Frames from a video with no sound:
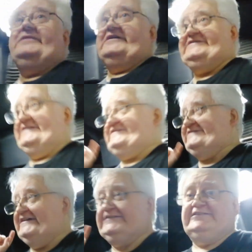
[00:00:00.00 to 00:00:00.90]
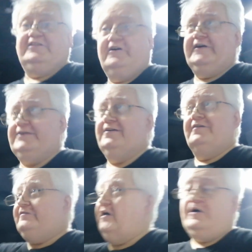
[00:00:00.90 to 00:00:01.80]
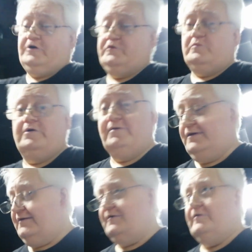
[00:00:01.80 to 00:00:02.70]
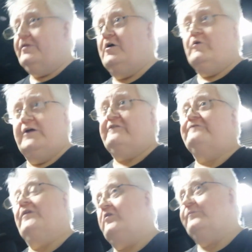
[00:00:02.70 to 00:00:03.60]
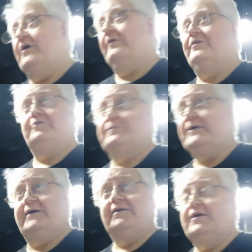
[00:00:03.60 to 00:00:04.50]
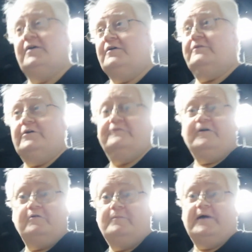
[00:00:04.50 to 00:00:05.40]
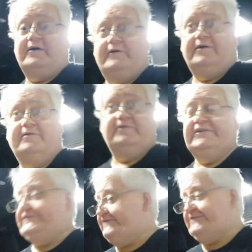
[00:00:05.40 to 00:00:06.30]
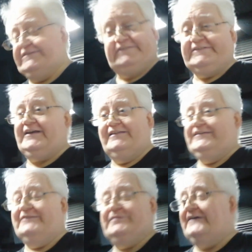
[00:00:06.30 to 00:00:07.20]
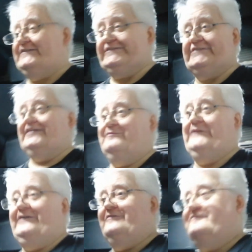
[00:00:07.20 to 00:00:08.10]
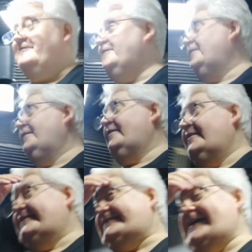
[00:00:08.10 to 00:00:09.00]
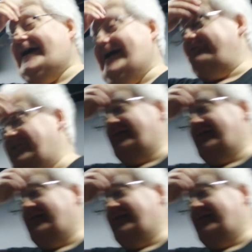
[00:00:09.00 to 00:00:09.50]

because it's just like the home. No if, no but, no debate, no vote about it. It's exactly the bloody same now. Sad,